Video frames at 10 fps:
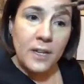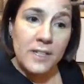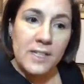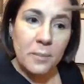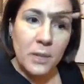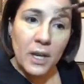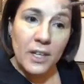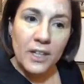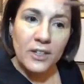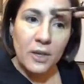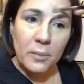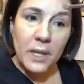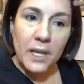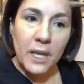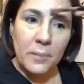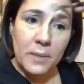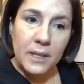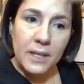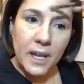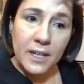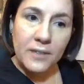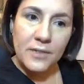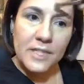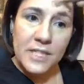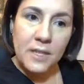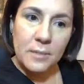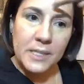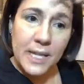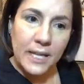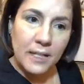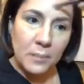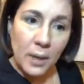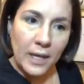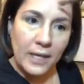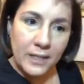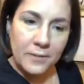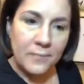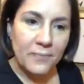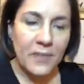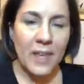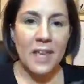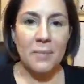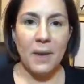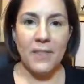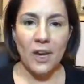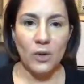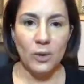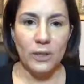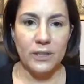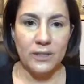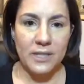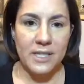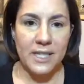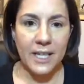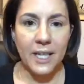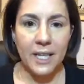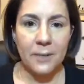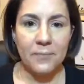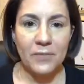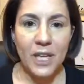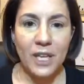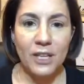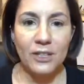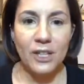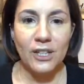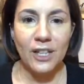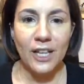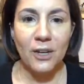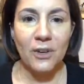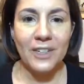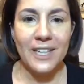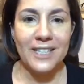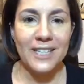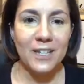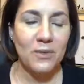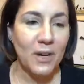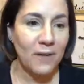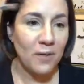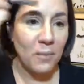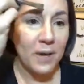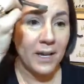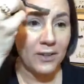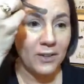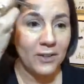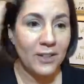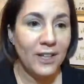Because you know me, I'm kind of intimidated by it, by that whole little stick. You look like you're on Indian ready for battle.